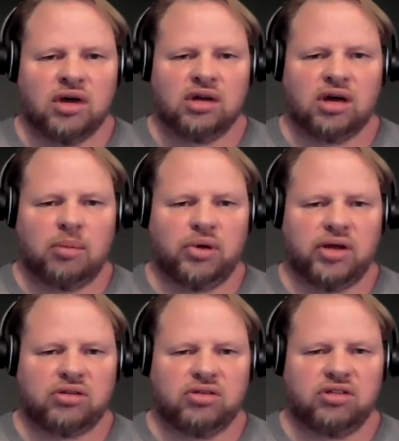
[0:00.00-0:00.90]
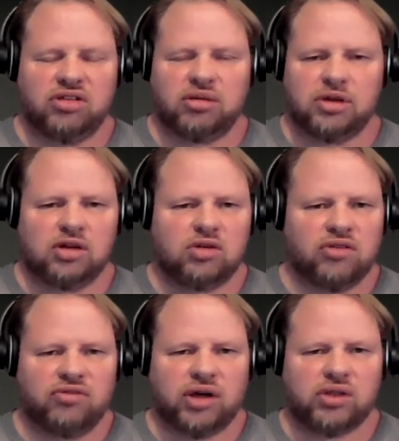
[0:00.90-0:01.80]
Don Preston said something to the
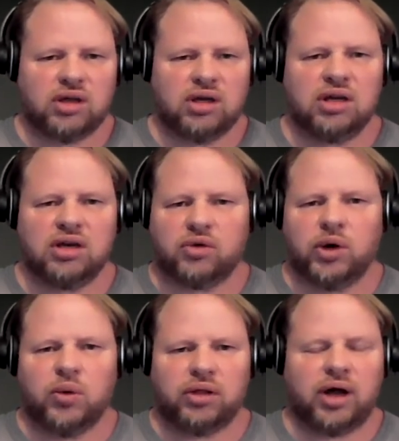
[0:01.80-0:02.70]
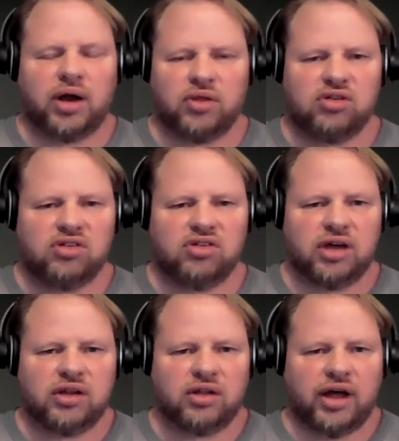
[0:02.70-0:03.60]
effect that he didn't agree with a lot of things he
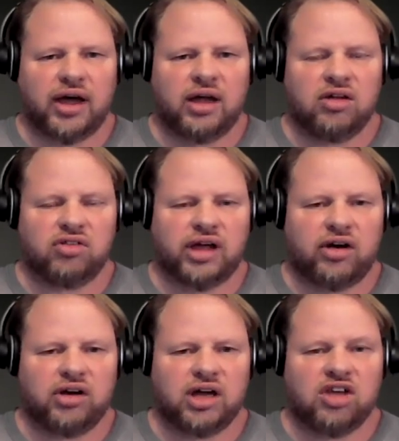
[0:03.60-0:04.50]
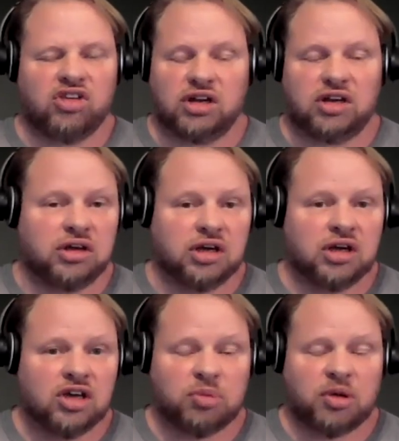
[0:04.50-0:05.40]
said in his latter days. He didn't
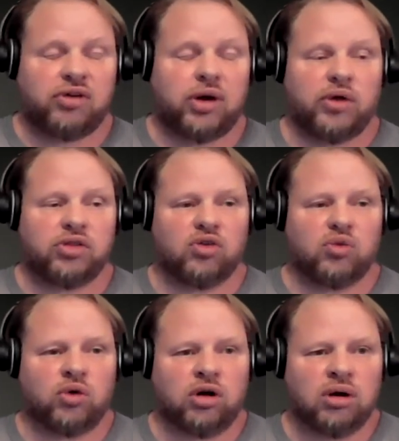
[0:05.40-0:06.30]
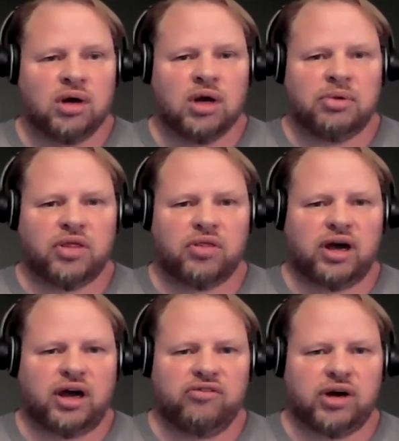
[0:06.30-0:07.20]
specify what those were. But the thing
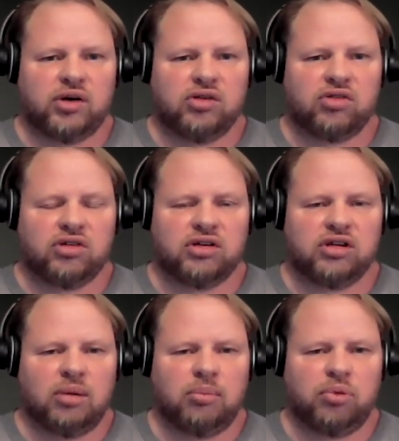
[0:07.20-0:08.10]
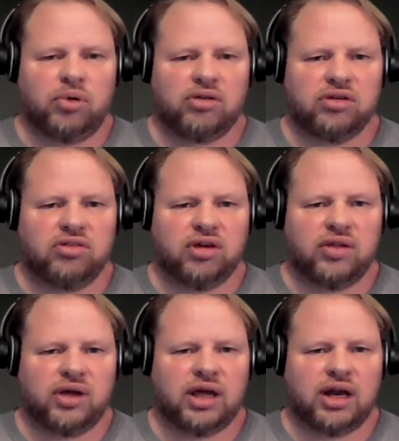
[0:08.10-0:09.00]
I found interesting, Don Preston said
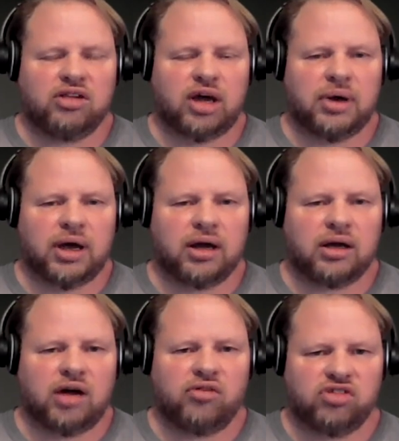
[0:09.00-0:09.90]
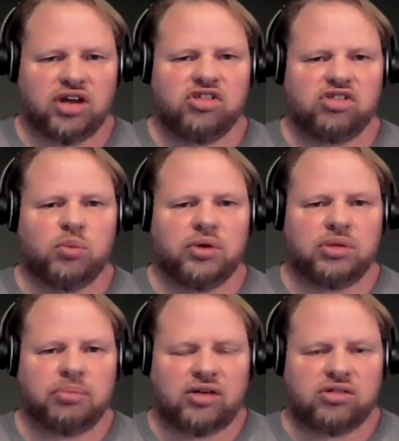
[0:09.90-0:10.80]
that anytime he had a conversation with
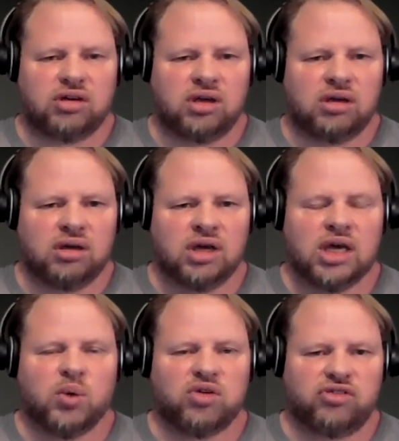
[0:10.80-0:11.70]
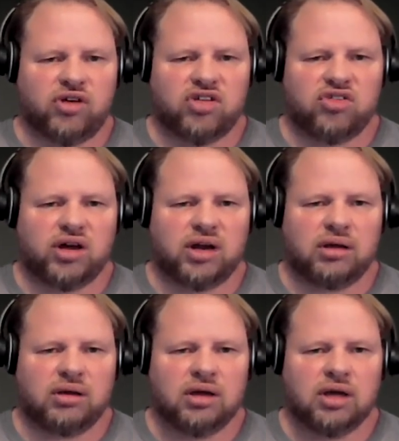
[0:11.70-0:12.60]
Max King, it was
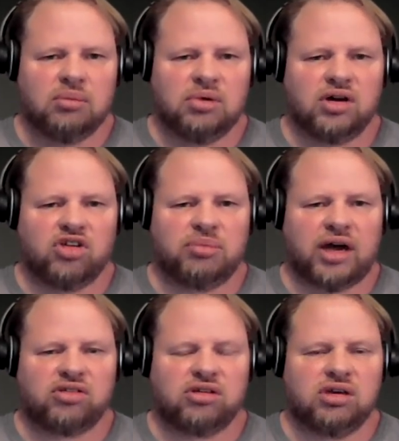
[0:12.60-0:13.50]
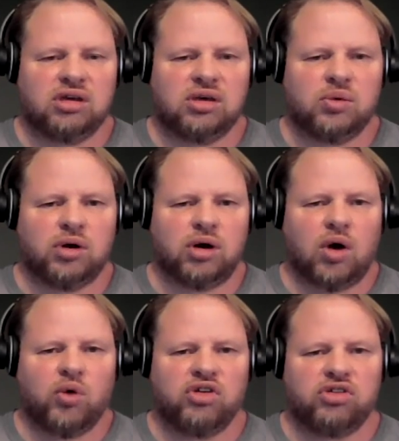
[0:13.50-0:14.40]
frustrating because Max King would
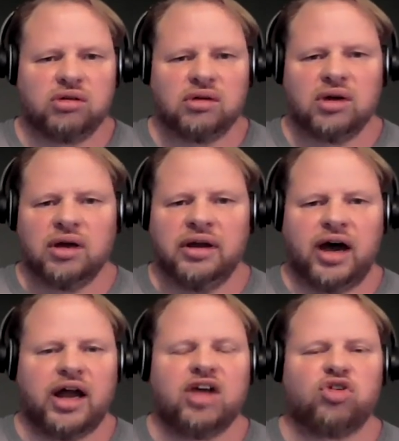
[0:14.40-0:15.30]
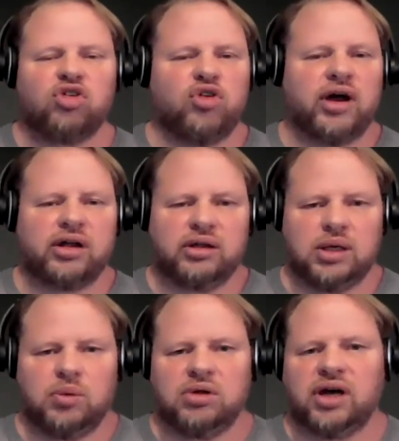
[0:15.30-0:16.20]
always not answer directly.
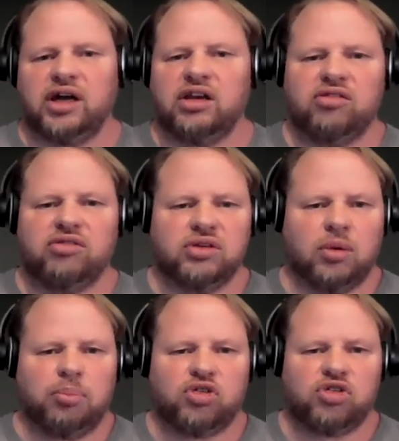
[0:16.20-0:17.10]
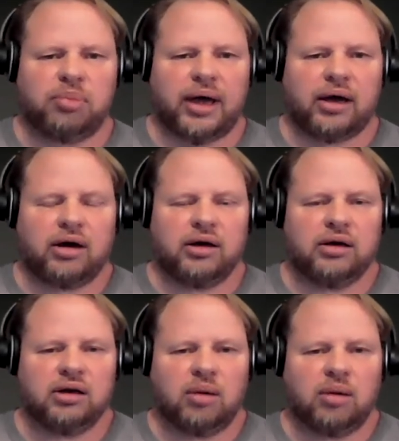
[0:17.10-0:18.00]
He would kind of, push it back on
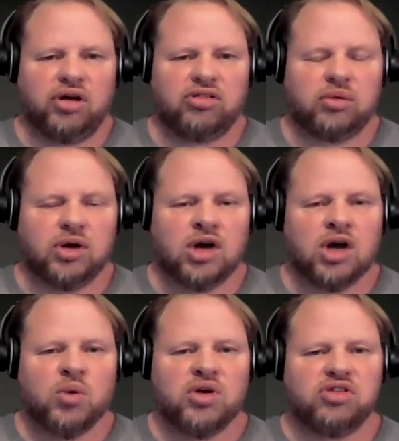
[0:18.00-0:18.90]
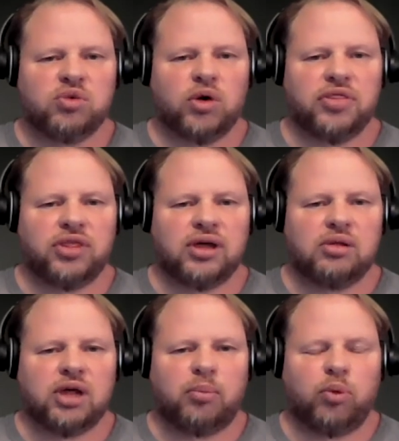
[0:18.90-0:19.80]
Don Preston, which is one thing
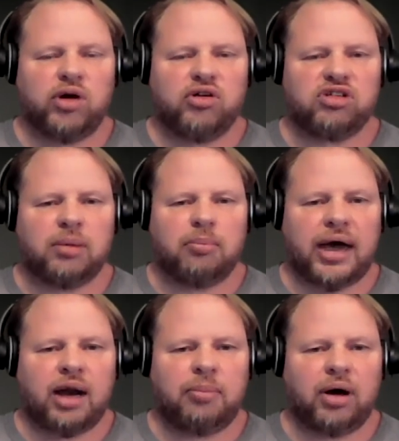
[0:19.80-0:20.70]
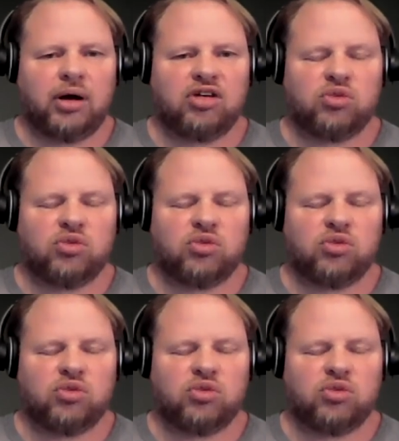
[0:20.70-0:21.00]
that preterists get mad about us.